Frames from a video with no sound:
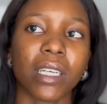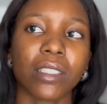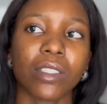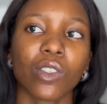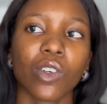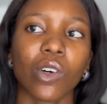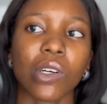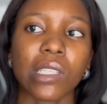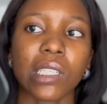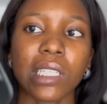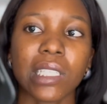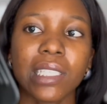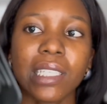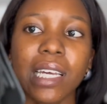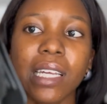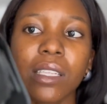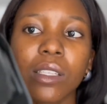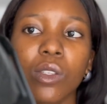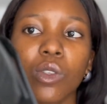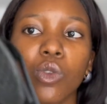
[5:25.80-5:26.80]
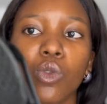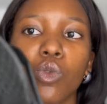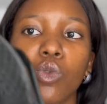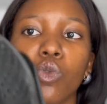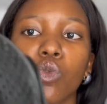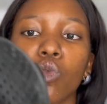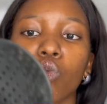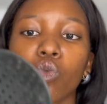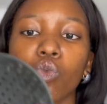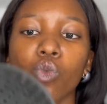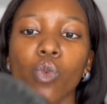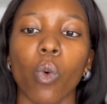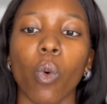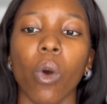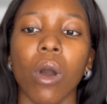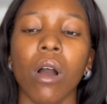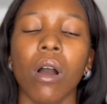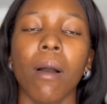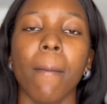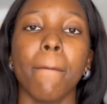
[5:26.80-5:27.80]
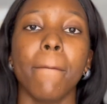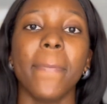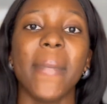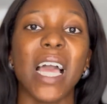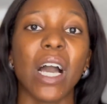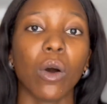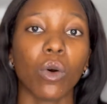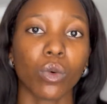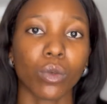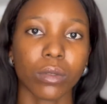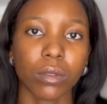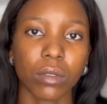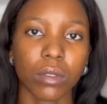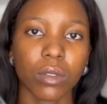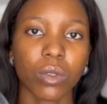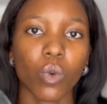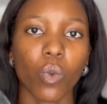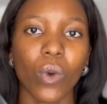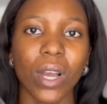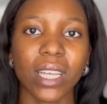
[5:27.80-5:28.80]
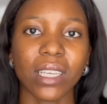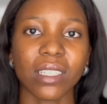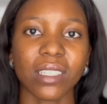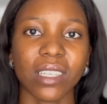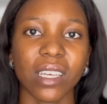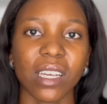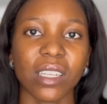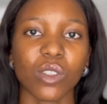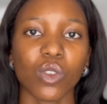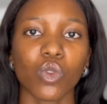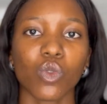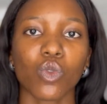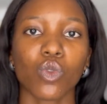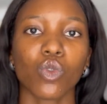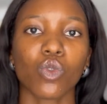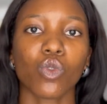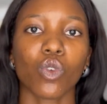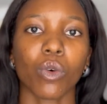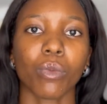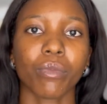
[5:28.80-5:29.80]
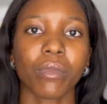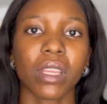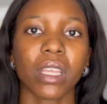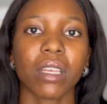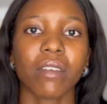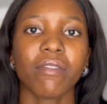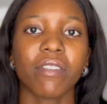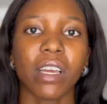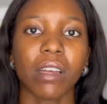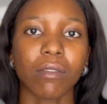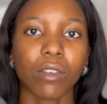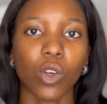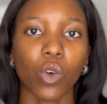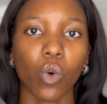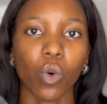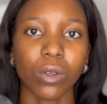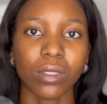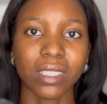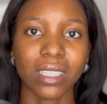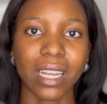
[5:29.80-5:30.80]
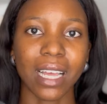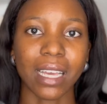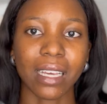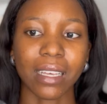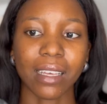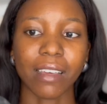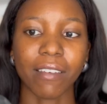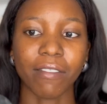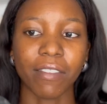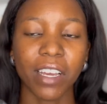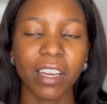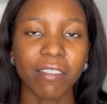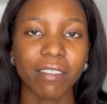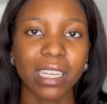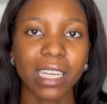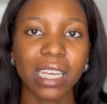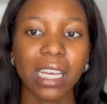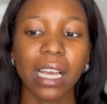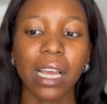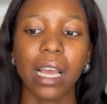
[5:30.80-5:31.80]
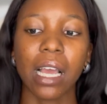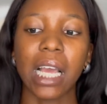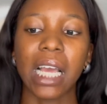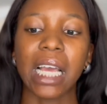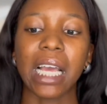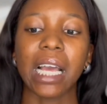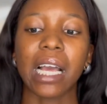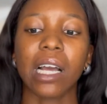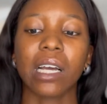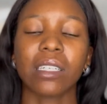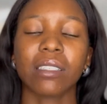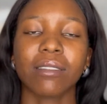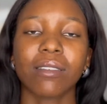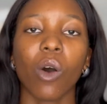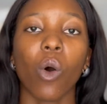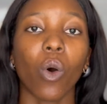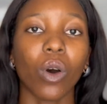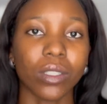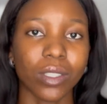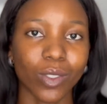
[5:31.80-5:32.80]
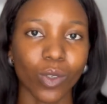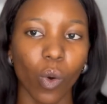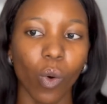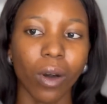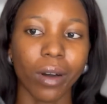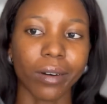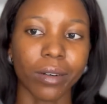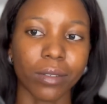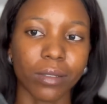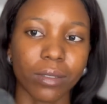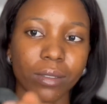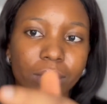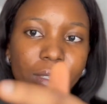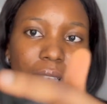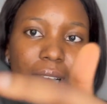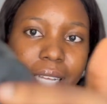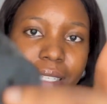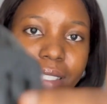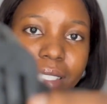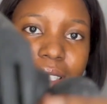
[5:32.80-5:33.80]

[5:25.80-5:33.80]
because it tends to melt when it gets into something very hot, like a very hot oil. As you